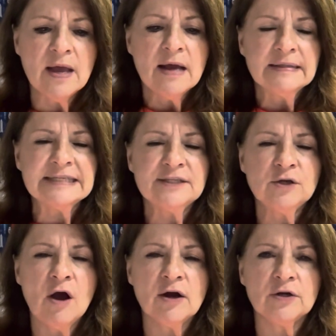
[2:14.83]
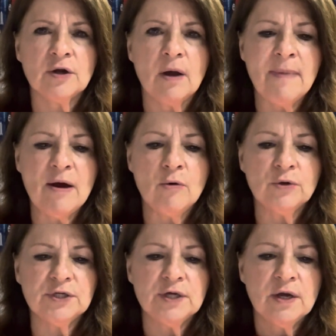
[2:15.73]
Let's talk
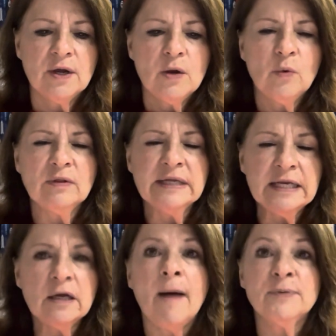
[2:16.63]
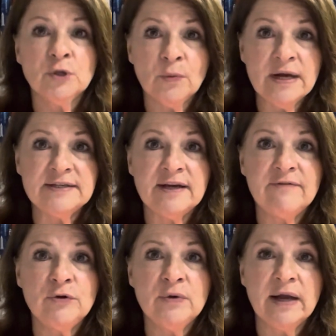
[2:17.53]
about, well, leading up to race day,
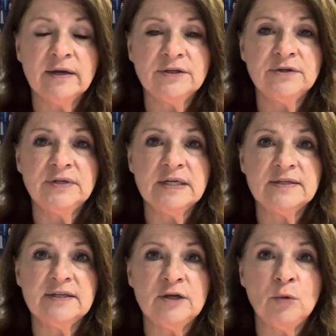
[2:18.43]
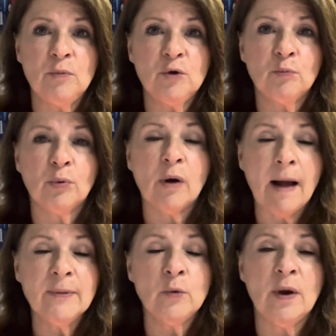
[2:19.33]
if you get into DC, you
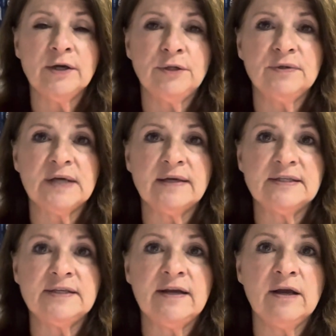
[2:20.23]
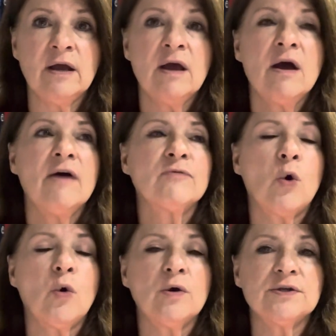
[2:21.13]
probably want to do sightseeing. Of
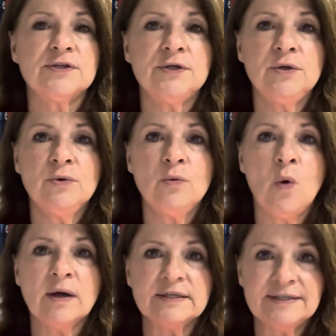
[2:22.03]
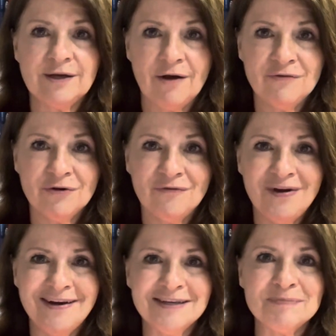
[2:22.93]
course, you want to stay off your
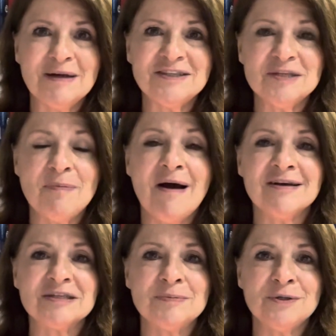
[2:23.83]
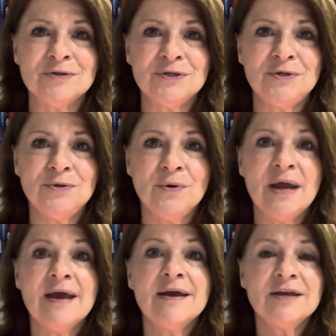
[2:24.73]
feet as much as possible to
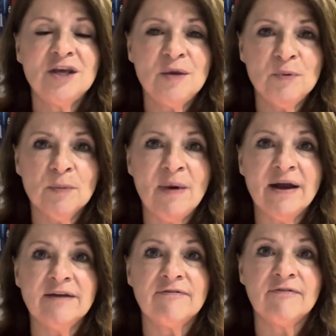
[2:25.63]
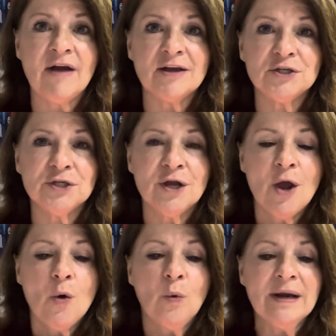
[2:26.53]
keep your body fresh.
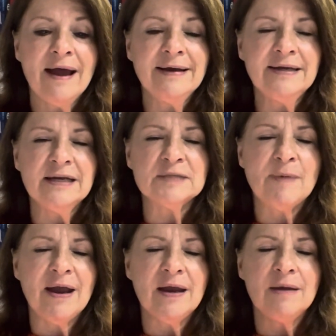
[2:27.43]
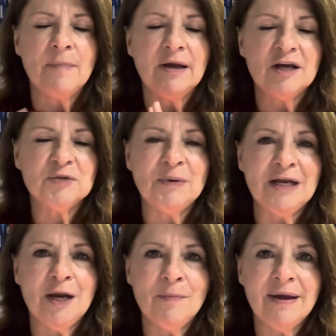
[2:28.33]
What I did is my husband
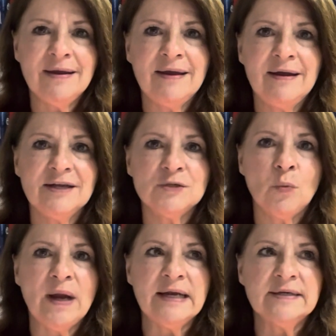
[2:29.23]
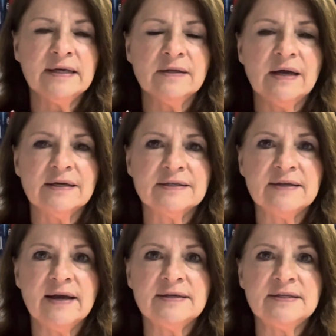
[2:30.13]
and my kids went and did a lot of
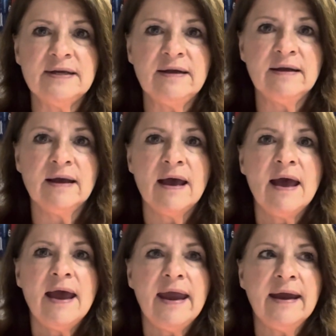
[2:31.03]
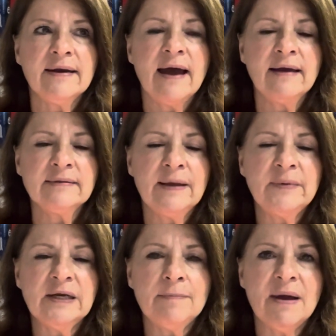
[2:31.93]
sightseeing, and I
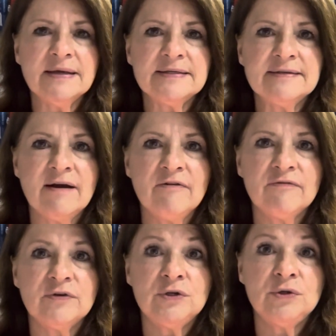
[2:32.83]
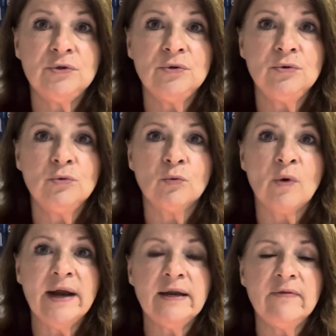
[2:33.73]
limited myself to
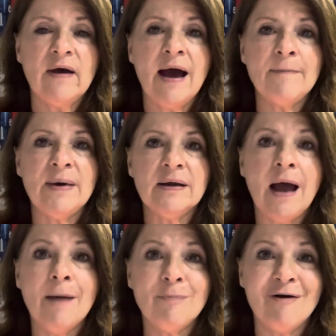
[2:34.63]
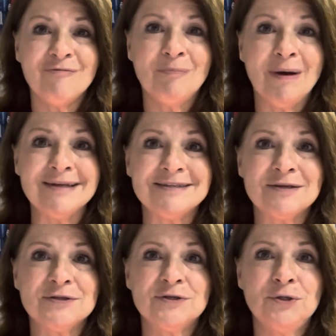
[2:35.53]
riding the hop-on, hop-off
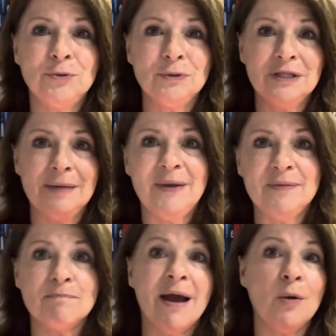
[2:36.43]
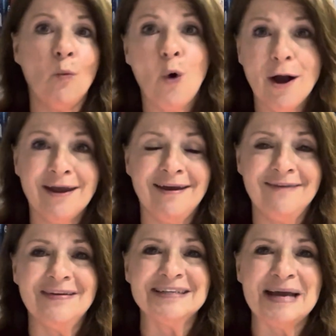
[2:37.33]
bus to limit my walking
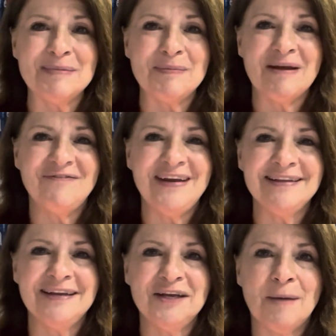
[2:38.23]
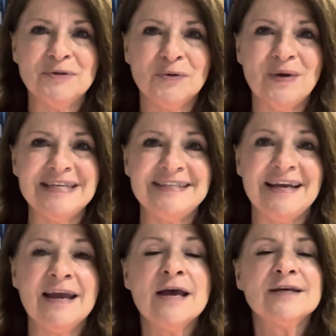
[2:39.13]
and the time on my feet leading up to race day.